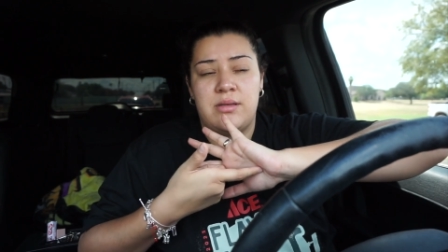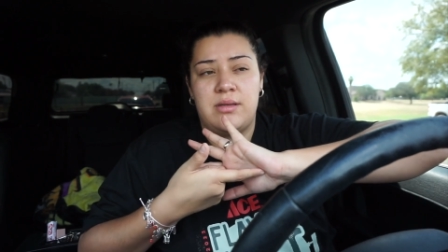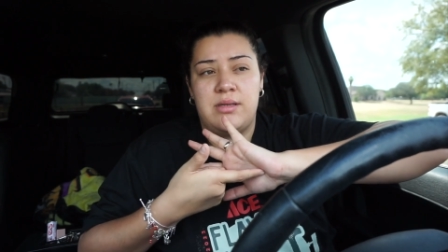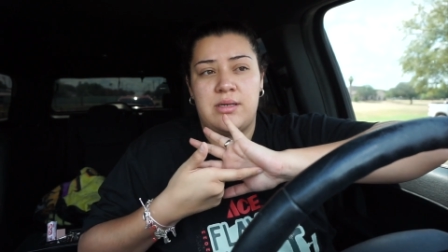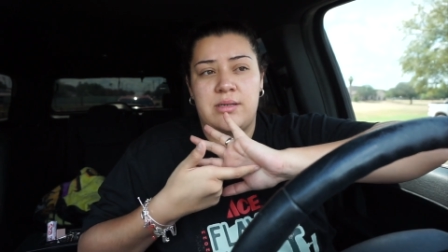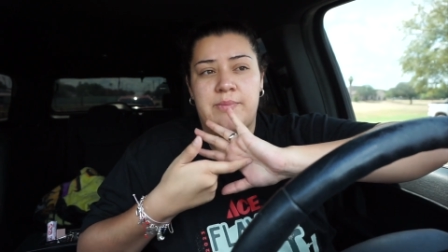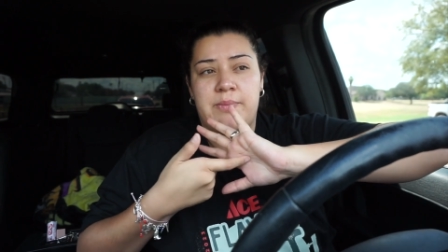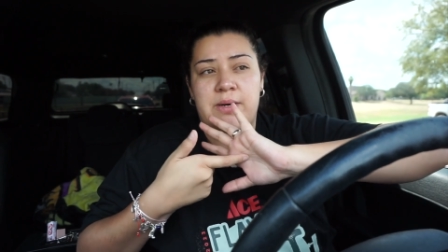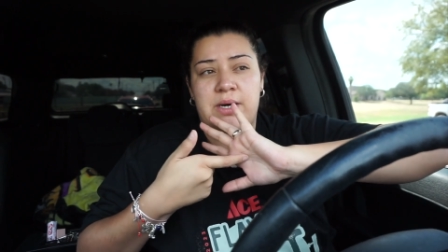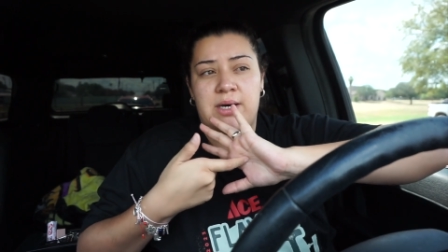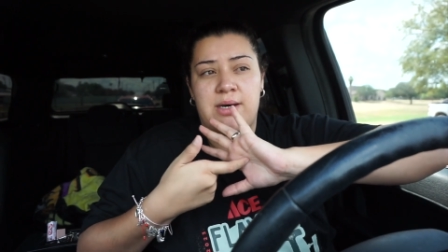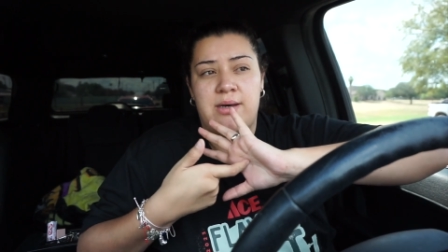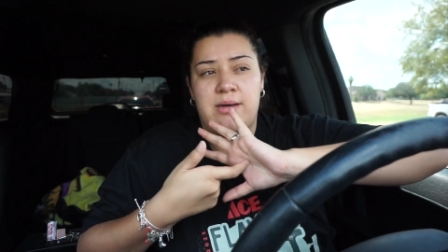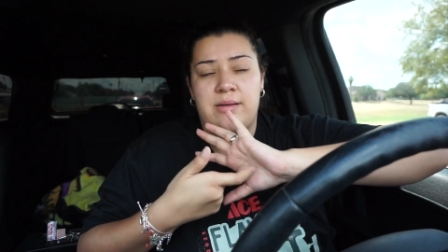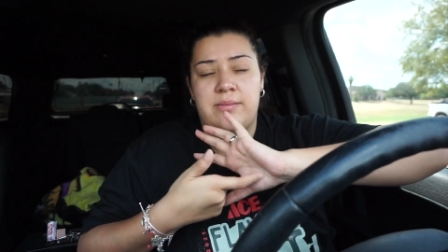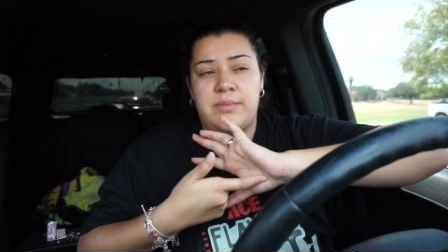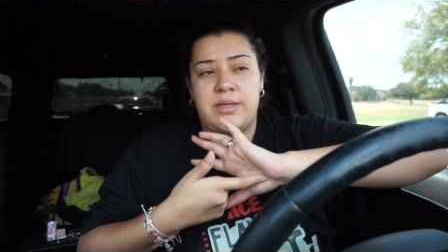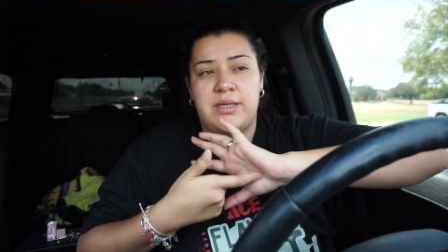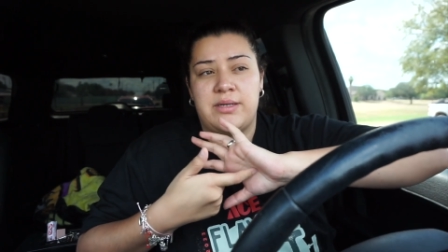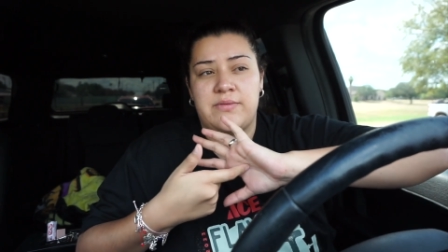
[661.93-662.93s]
the
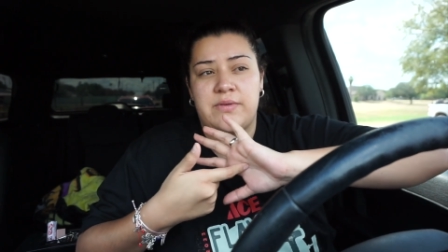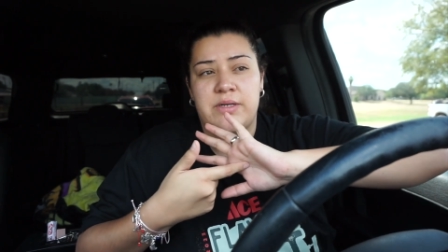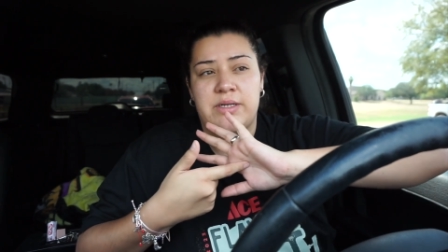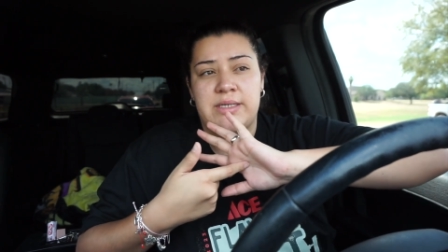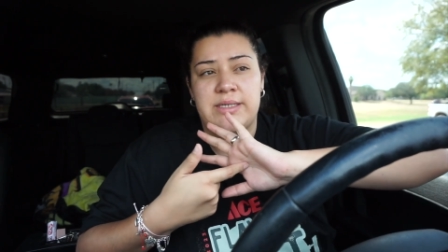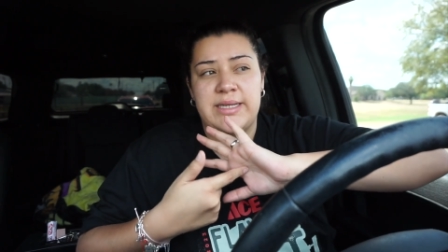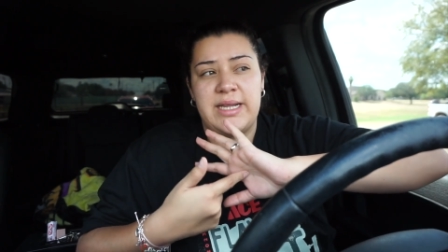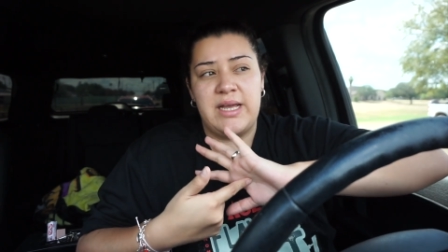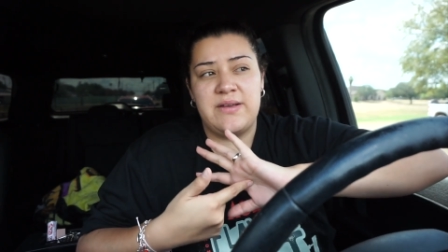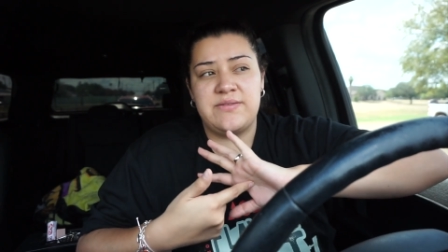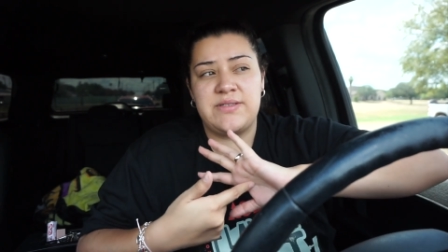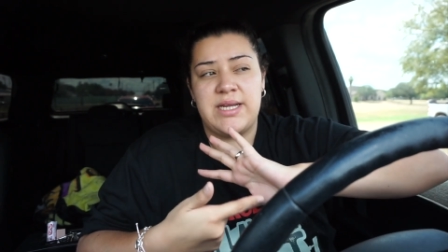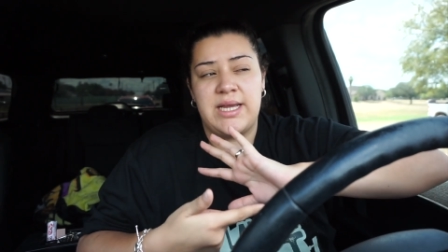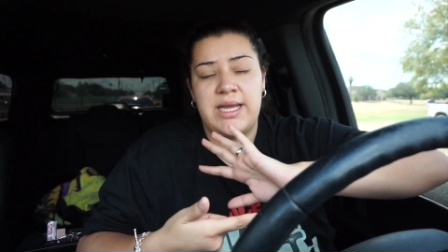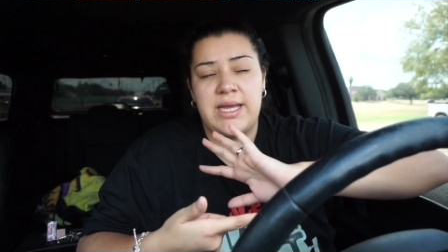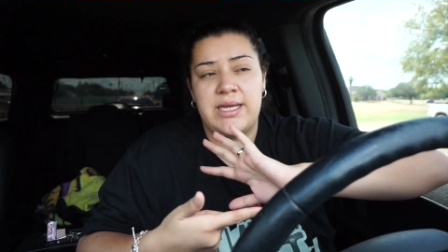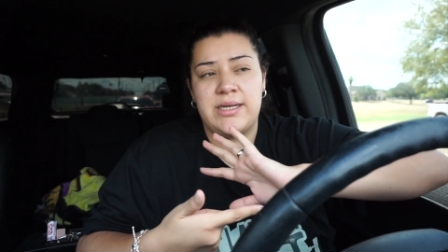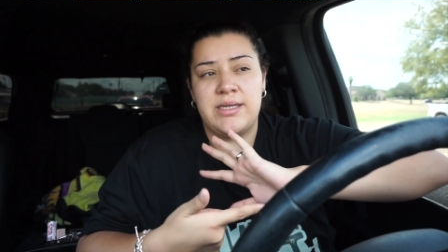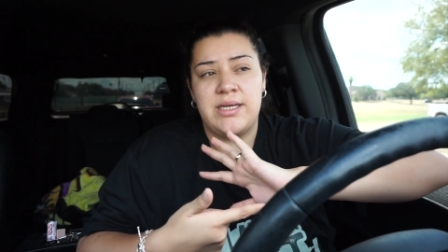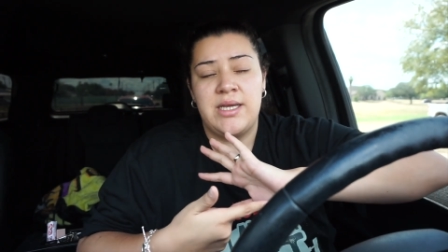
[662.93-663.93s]
palm of her left
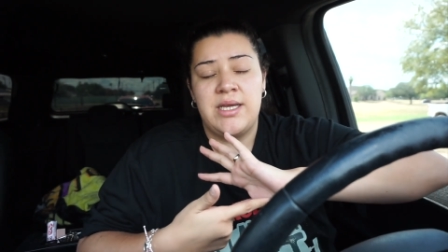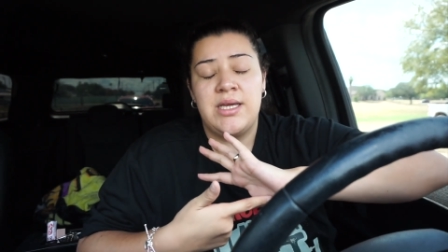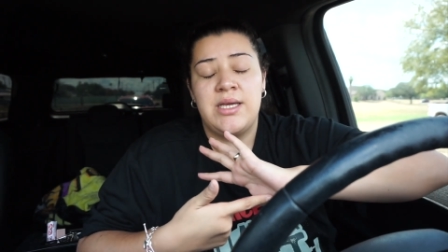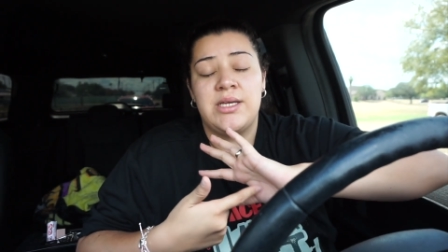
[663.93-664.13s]
hand.